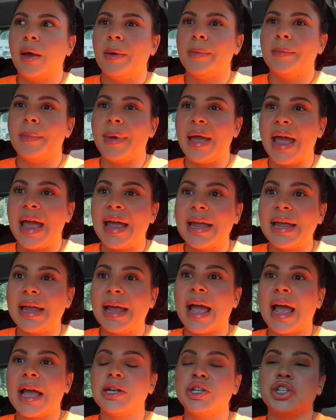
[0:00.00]
May
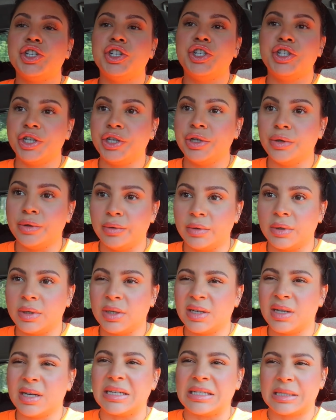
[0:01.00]
and June
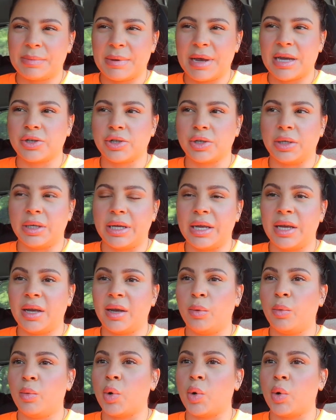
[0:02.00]
especially